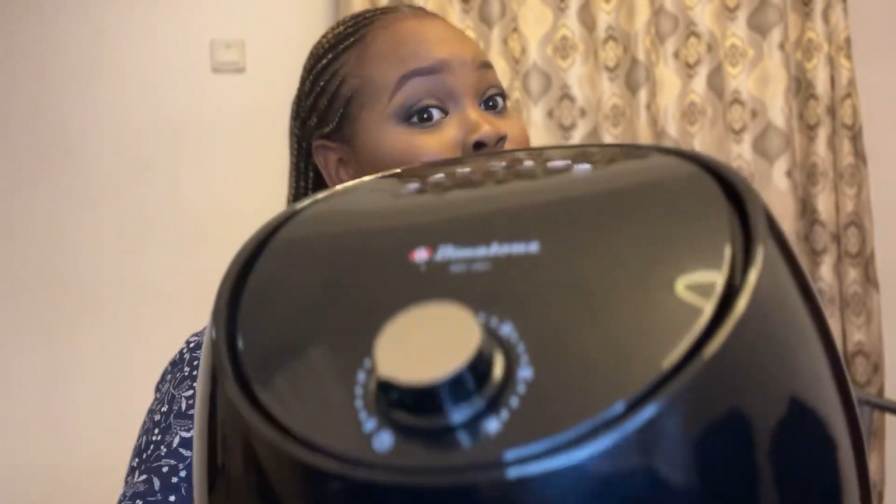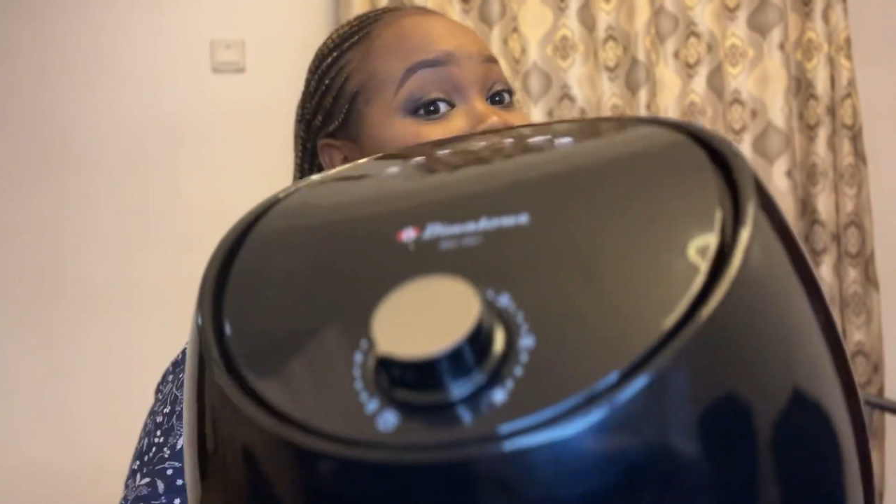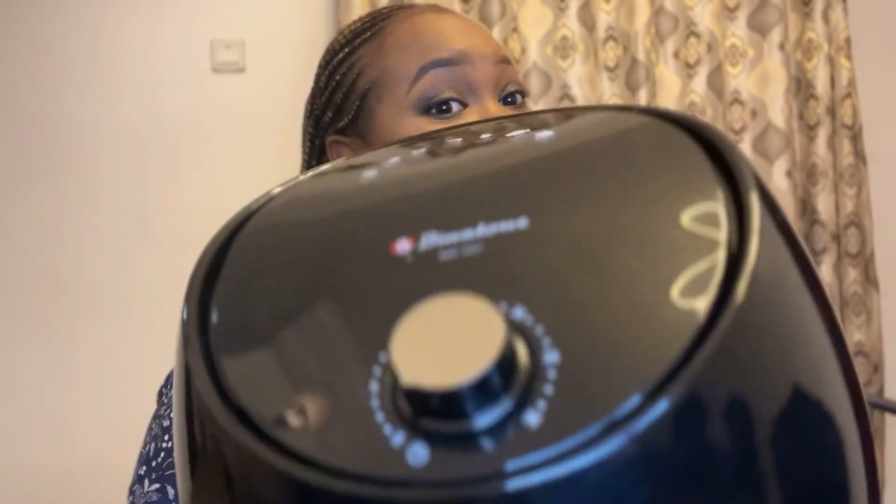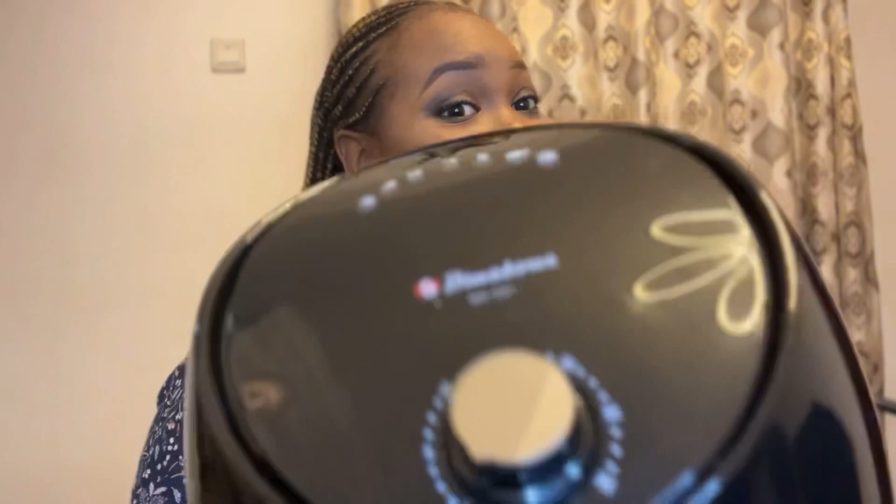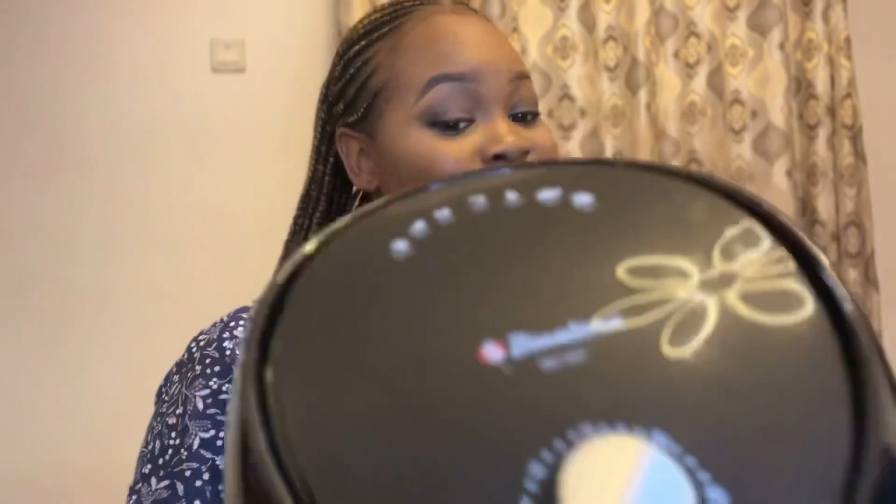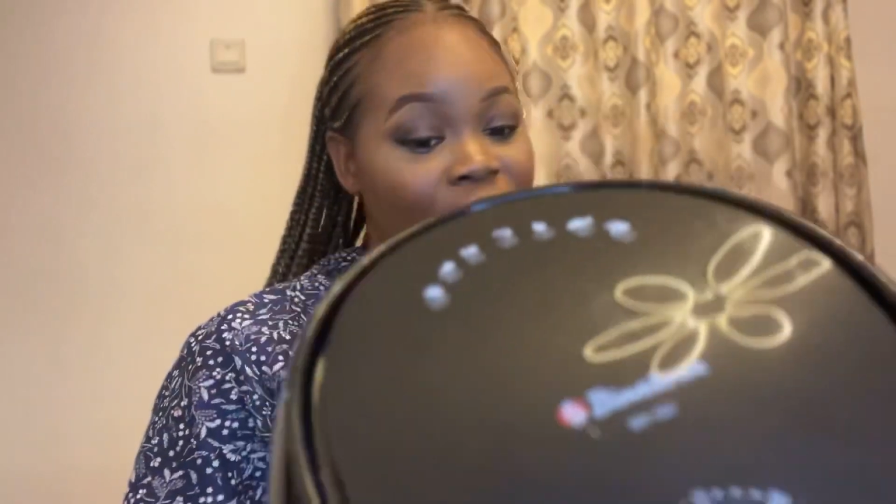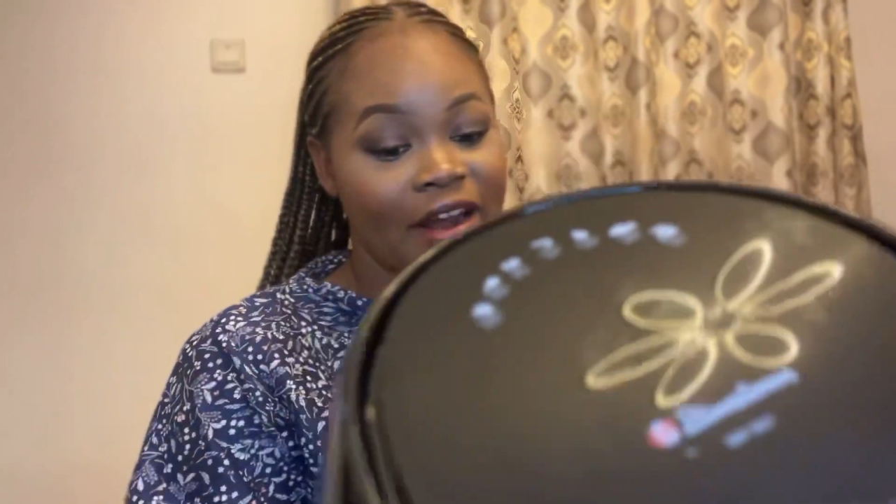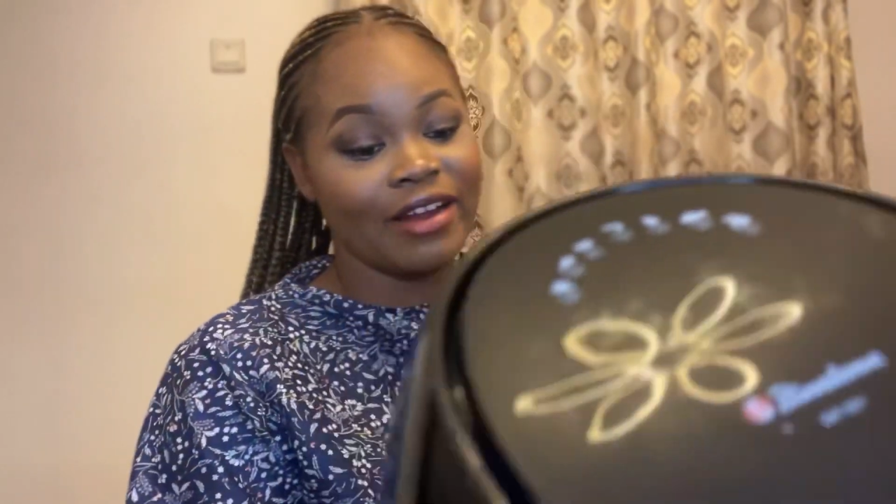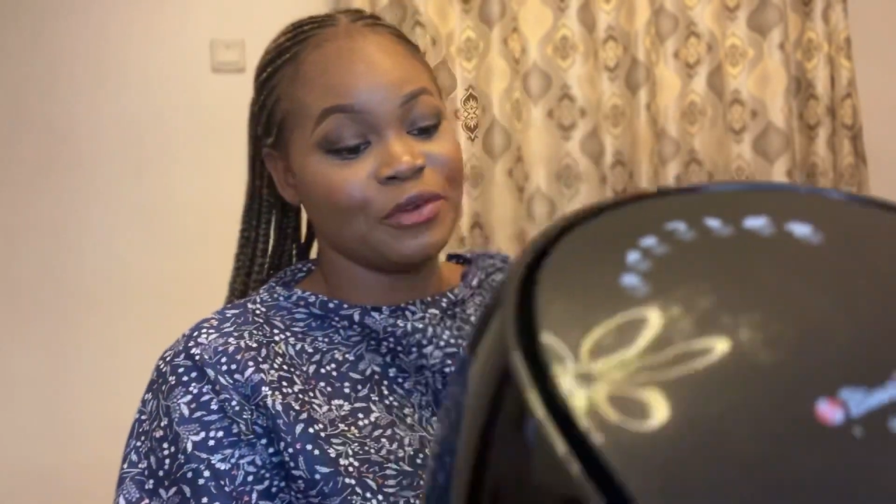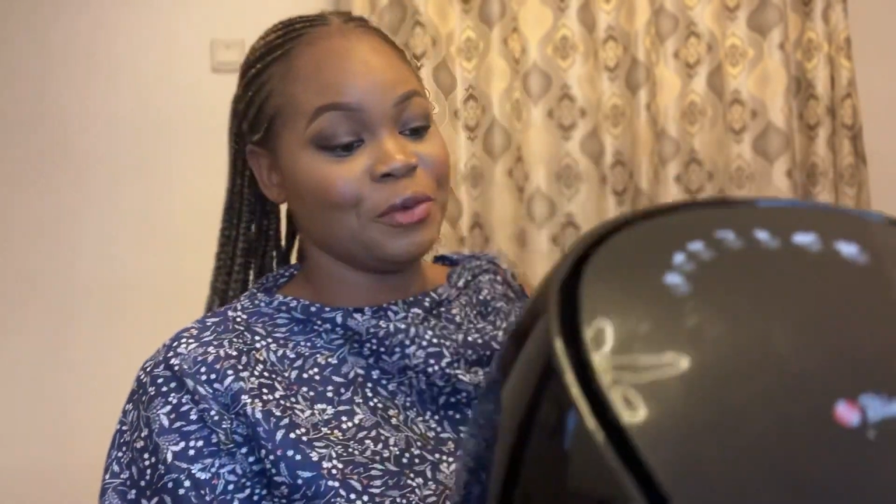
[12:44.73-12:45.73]
on the air
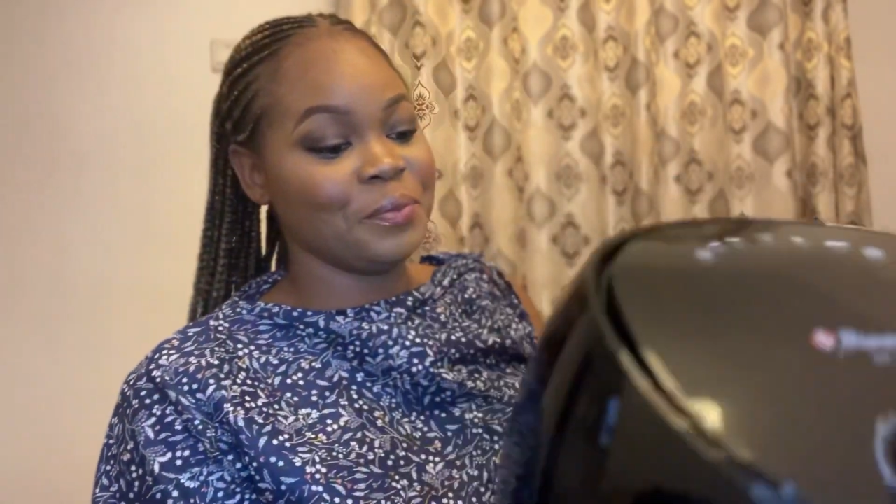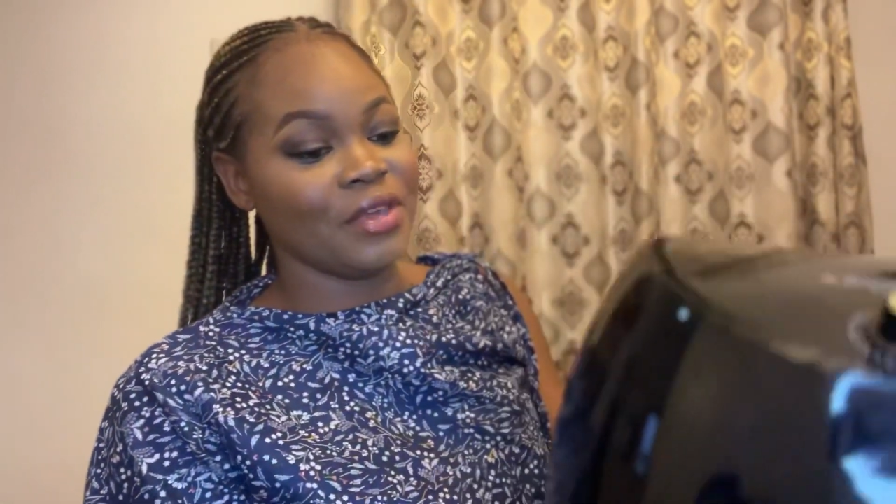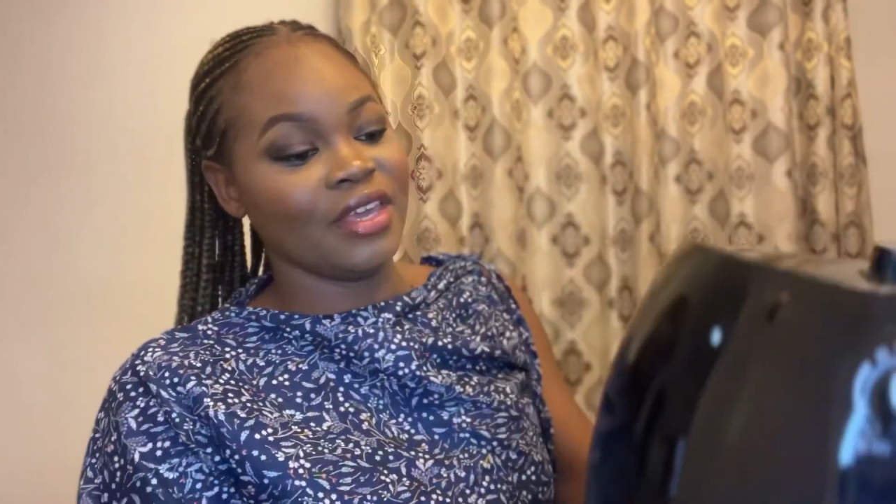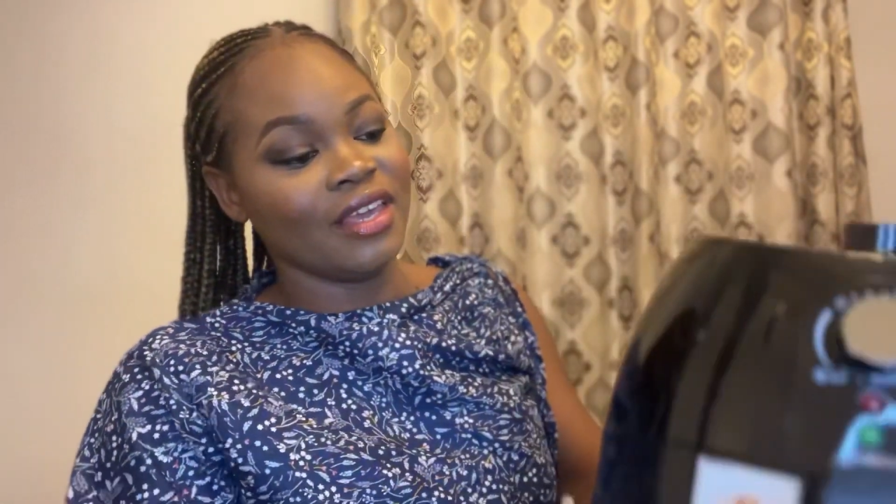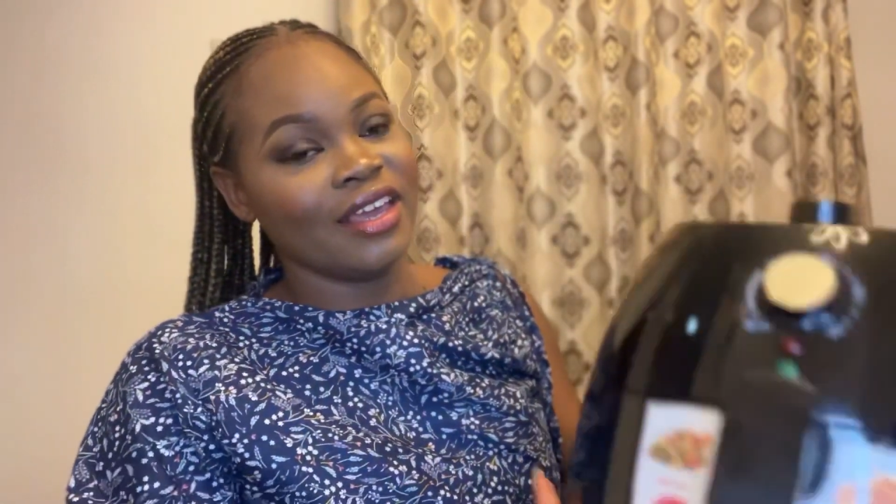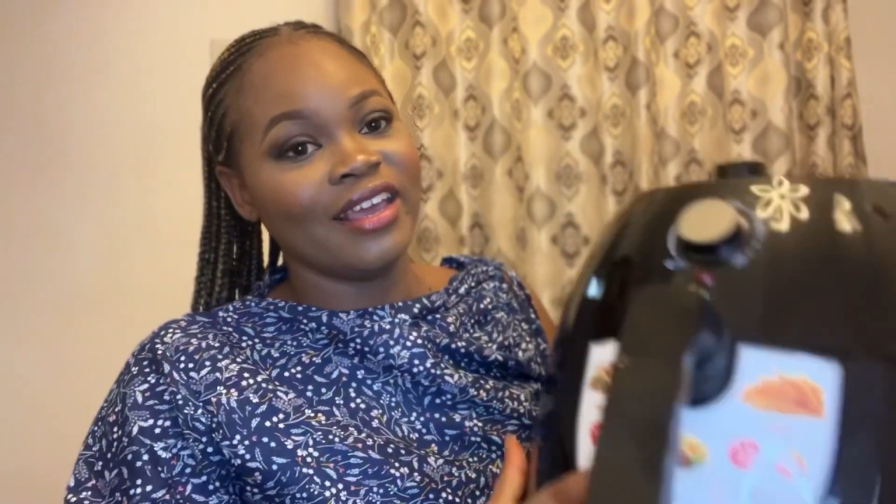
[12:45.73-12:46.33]
fryer and not me